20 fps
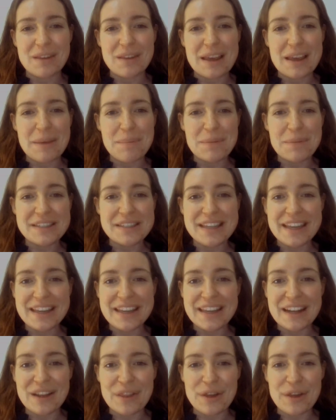In
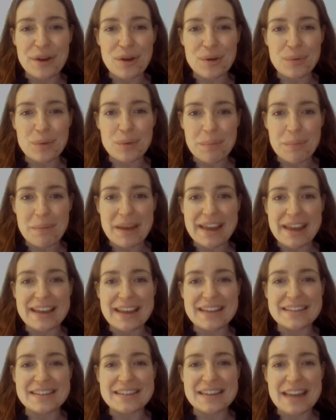particular, that God would make
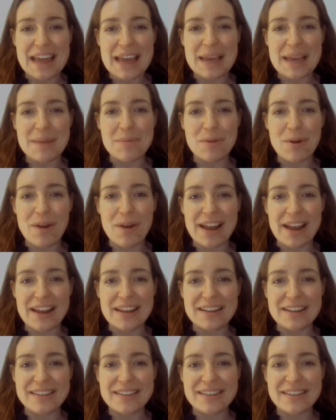his name great.